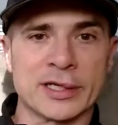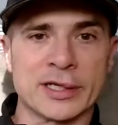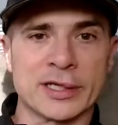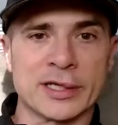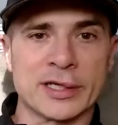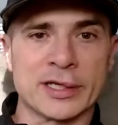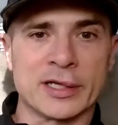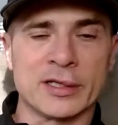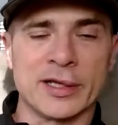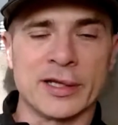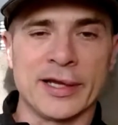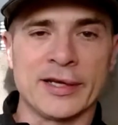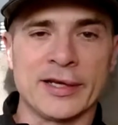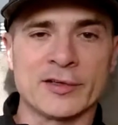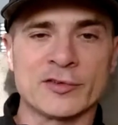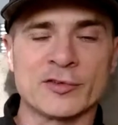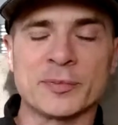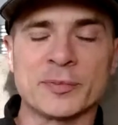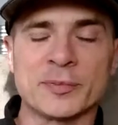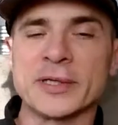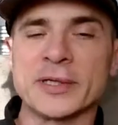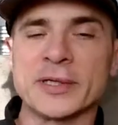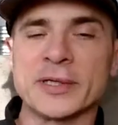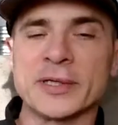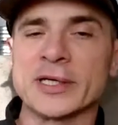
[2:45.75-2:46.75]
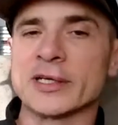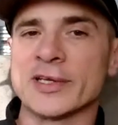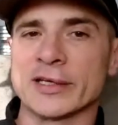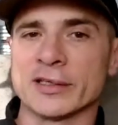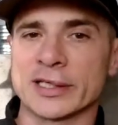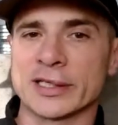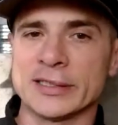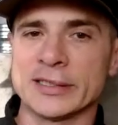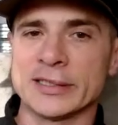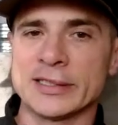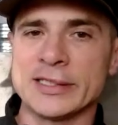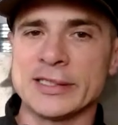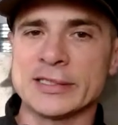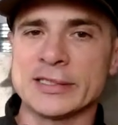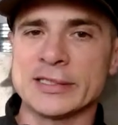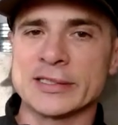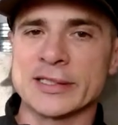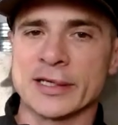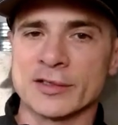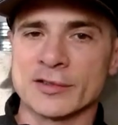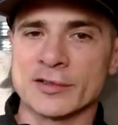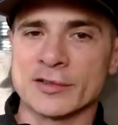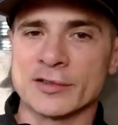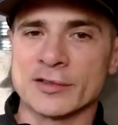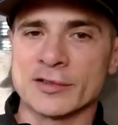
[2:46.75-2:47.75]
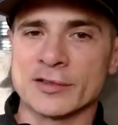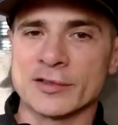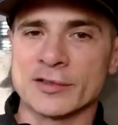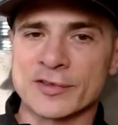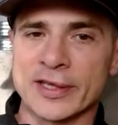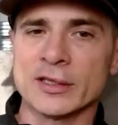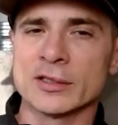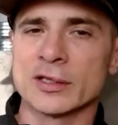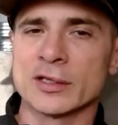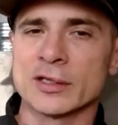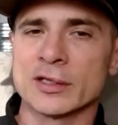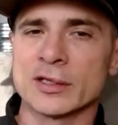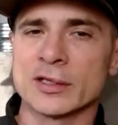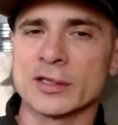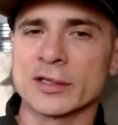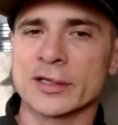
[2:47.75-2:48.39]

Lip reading: Take a look at the client experience, take a look at the details,